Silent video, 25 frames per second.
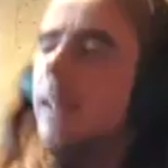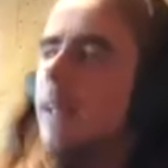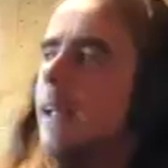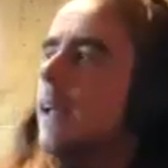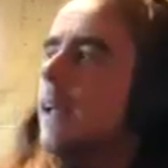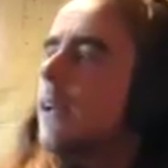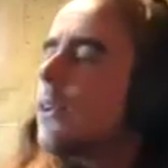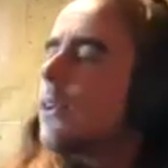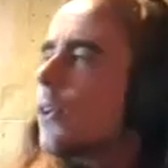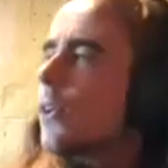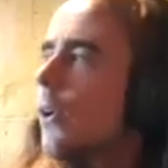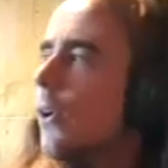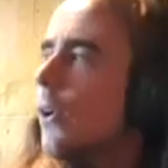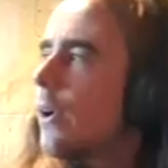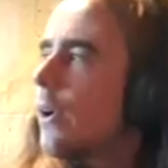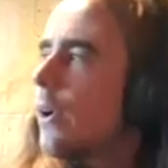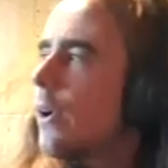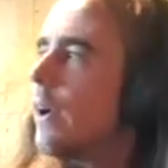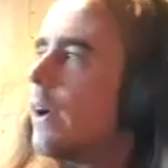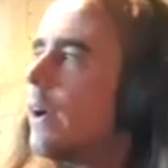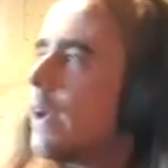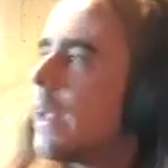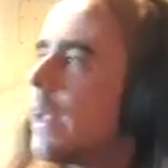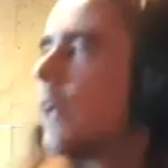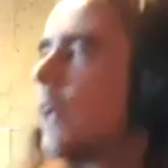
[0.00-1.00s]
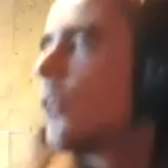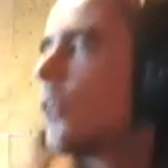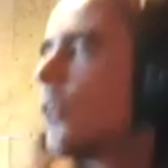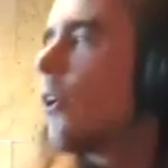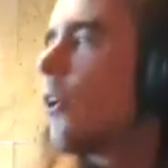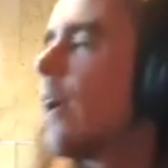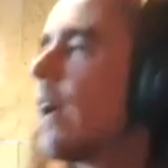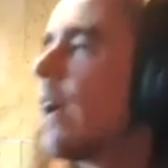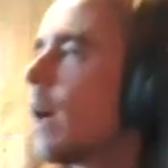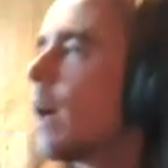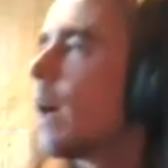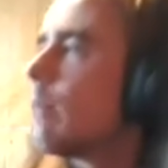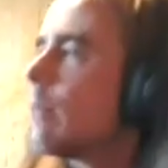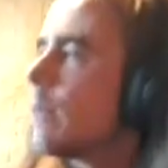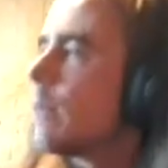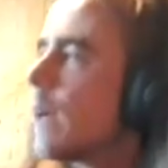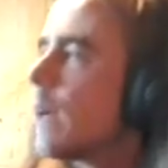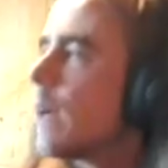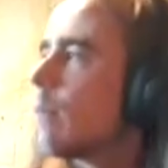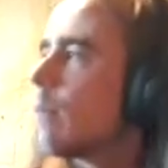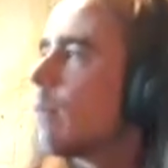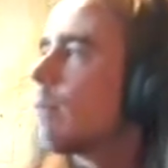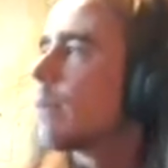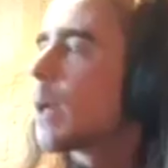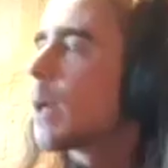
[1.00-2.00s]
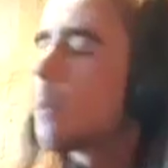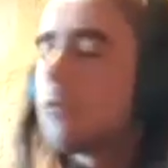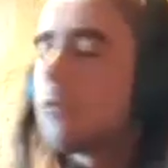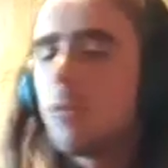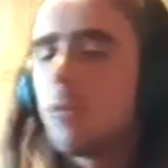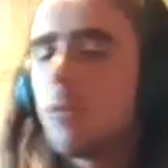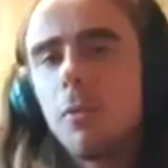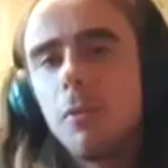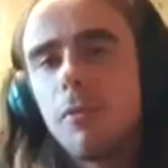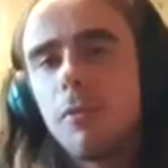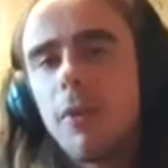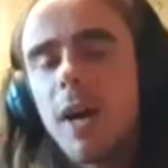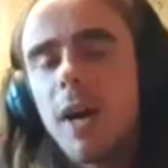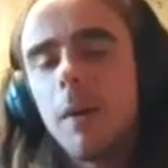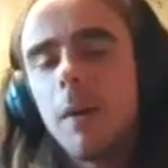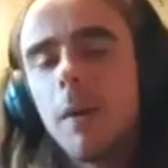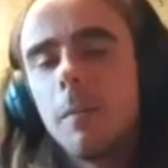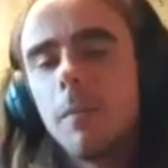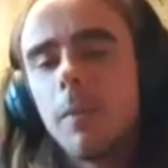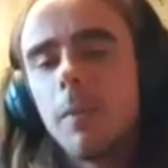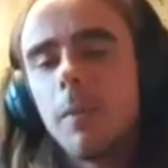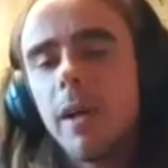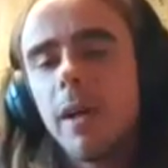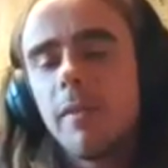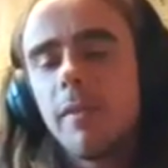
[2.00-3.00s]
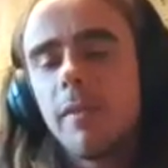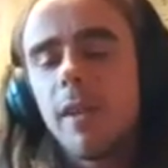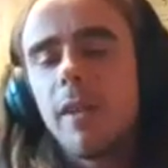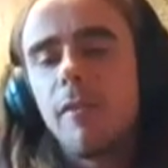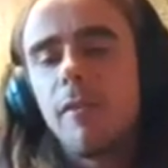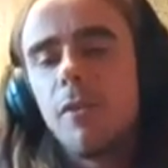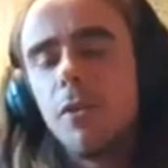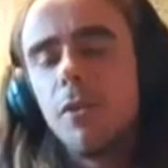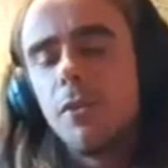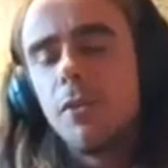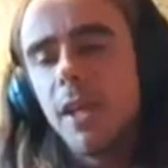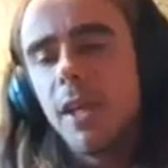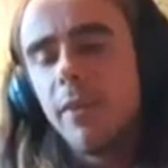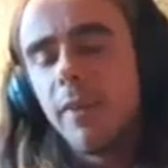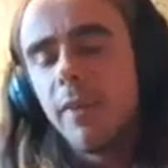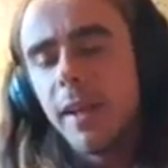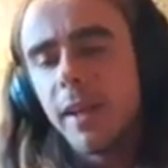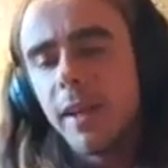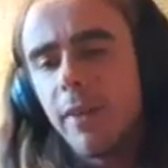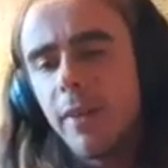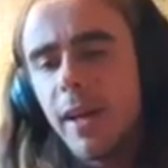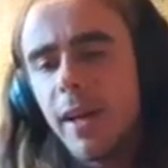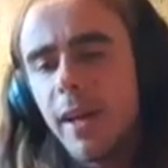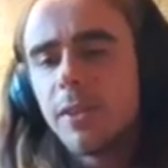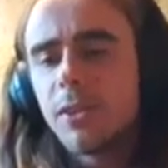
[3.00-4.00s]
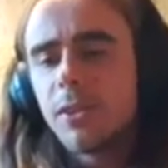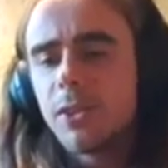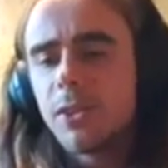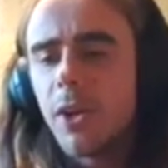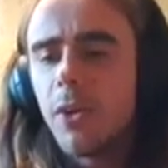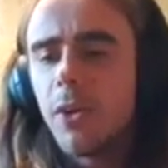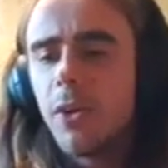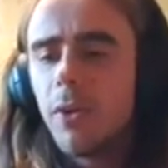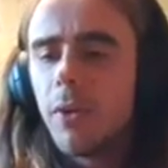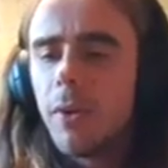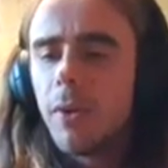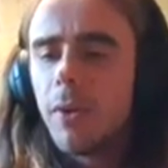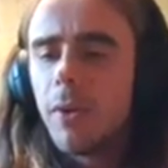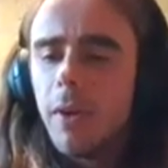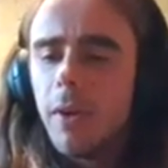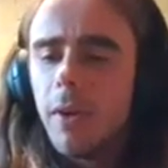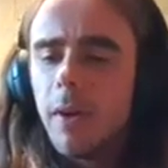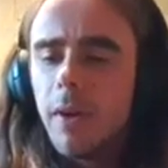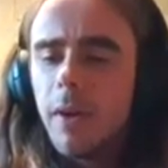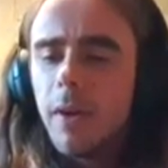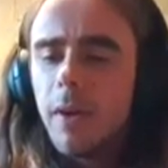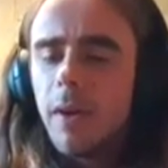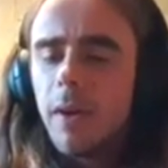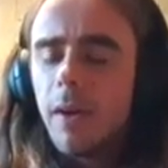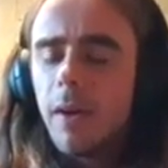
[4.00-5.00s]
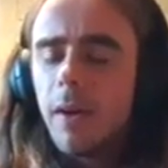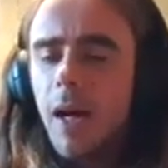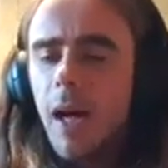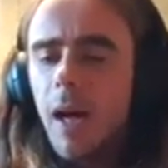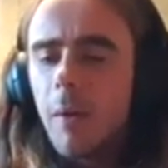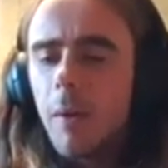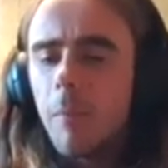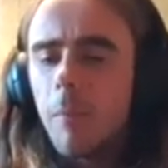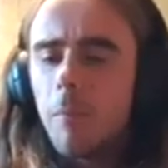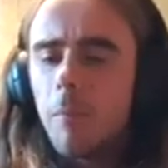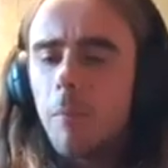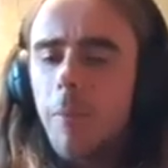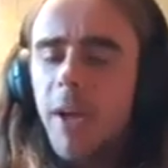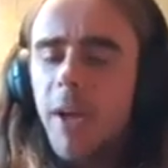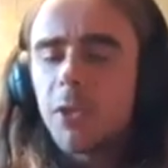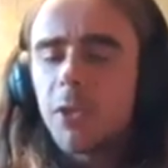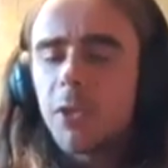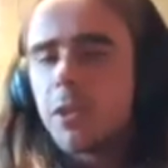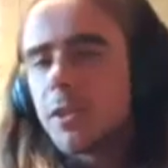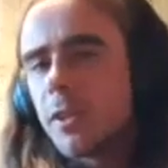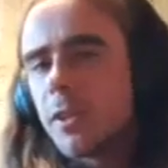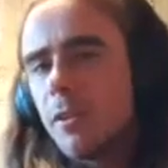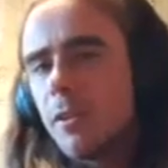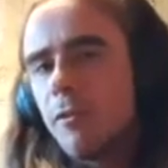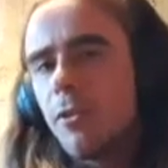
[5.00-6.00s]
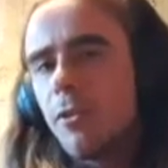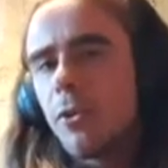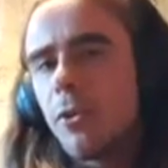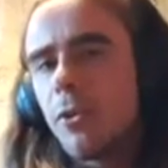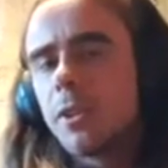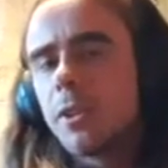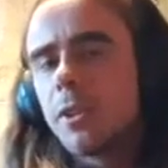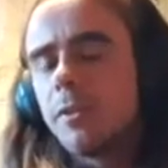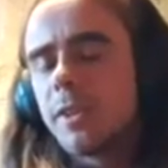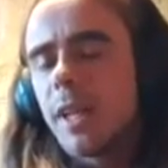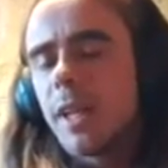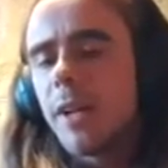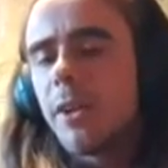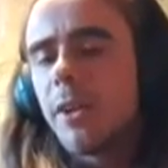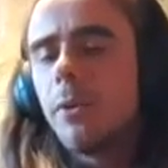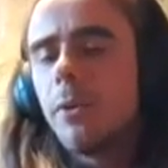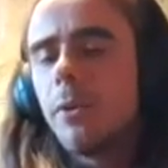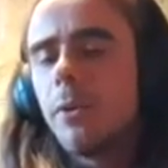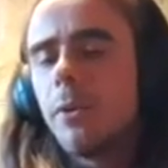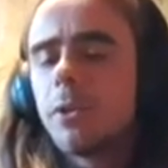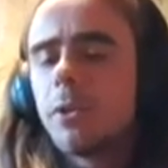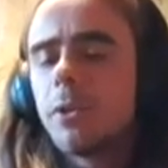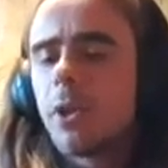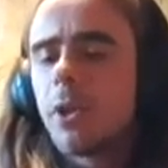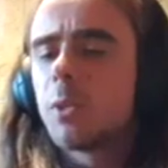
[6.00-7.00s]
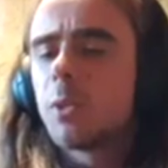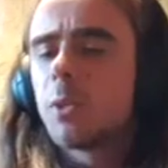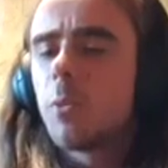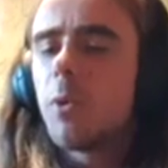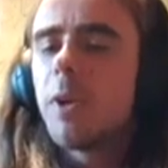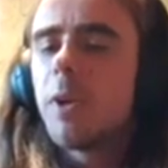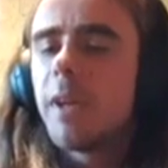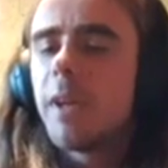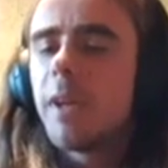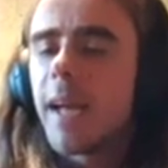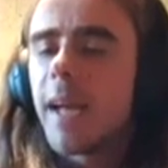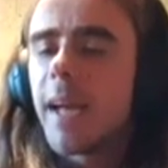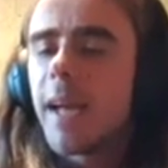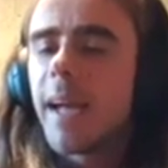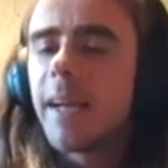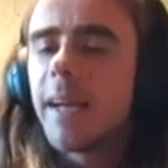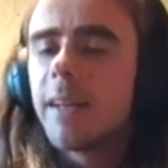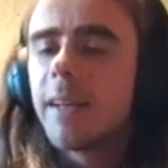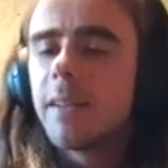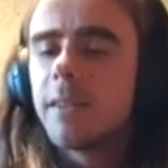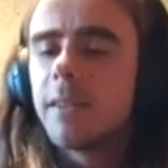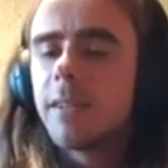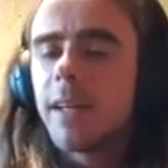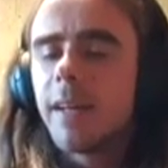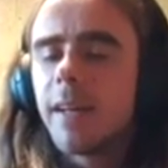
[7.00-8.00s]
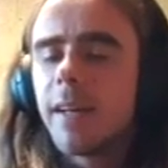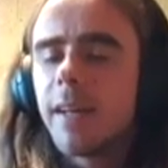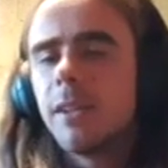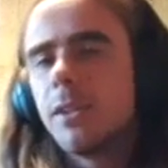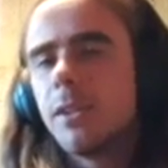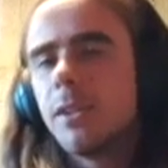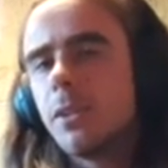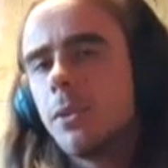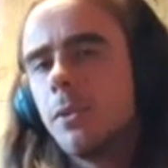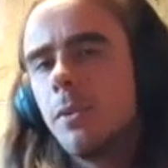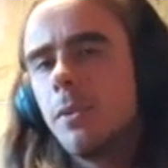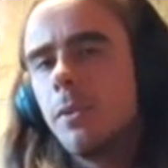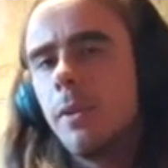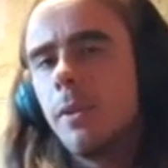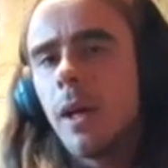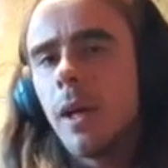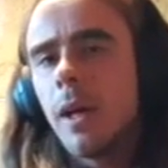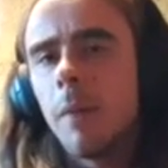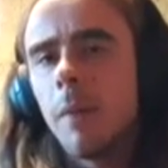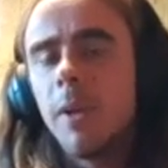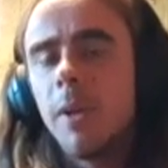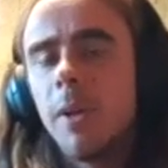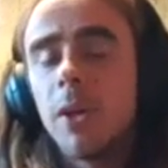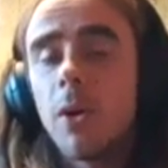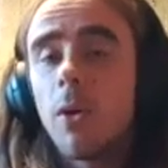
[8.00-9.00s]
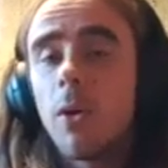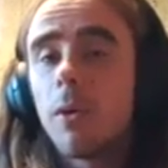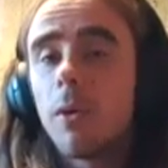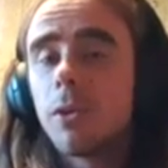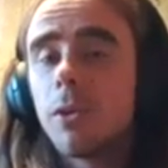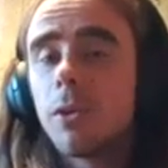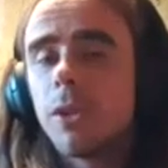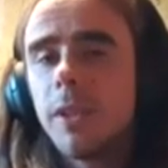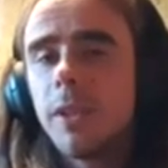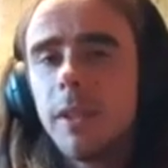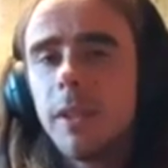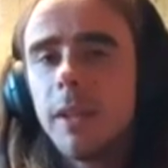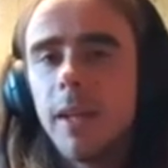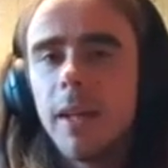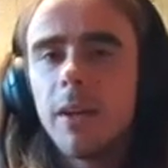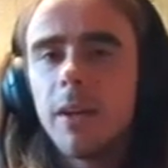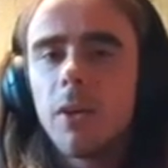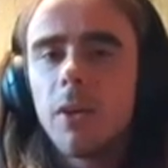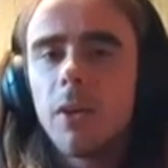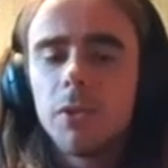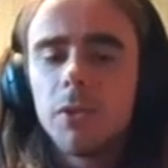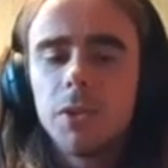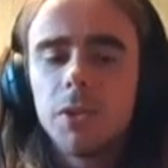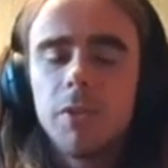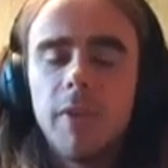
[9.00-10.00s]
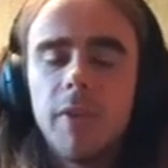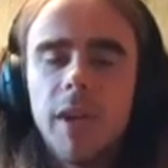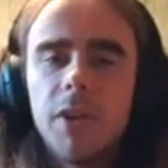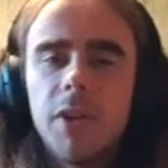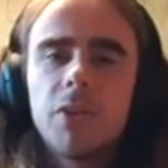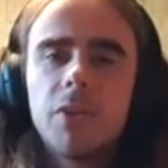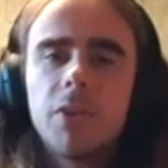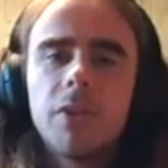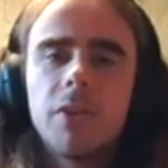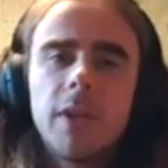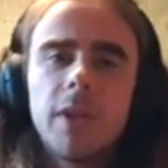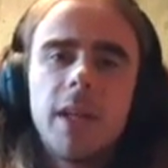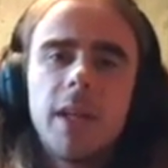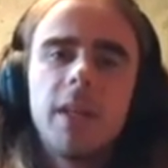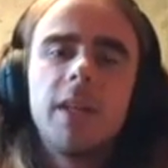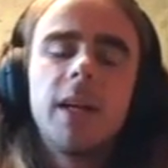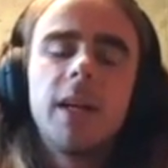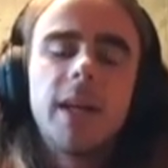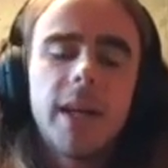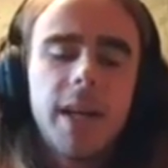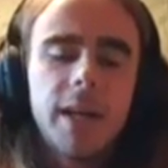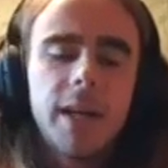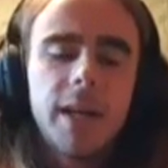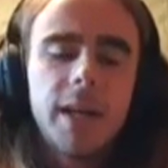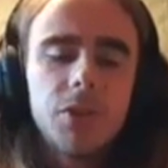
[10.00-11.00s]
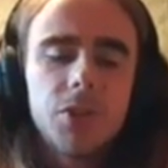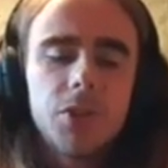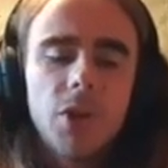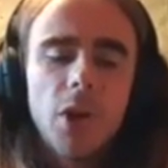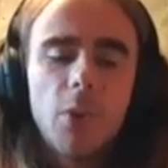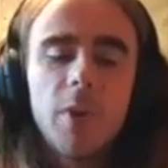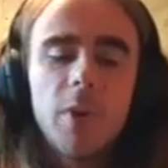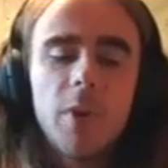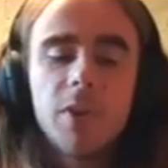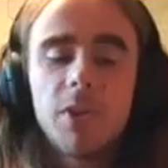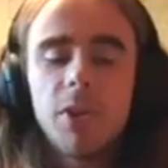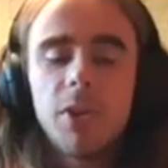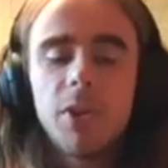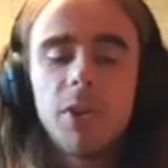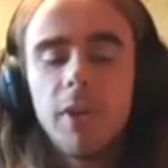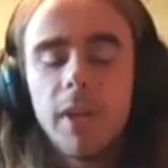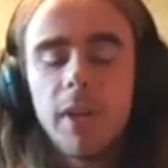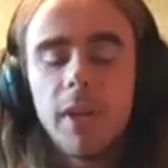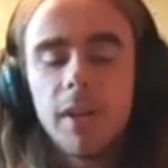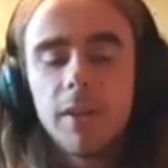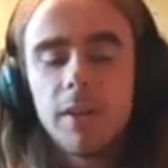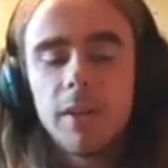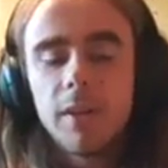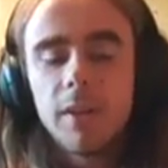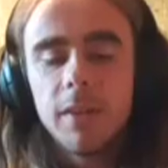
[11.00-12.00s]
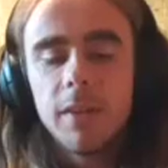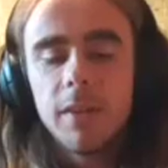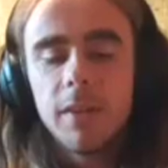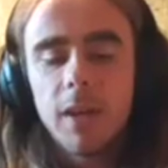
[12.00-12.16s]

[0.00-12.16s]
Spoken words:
so again, growing up, coming from a farm, I had a few deer running around, so backed onto the foothills of Tararua. So I was pretty keen to get into ecology and conservation at a young age. So I went to uni and did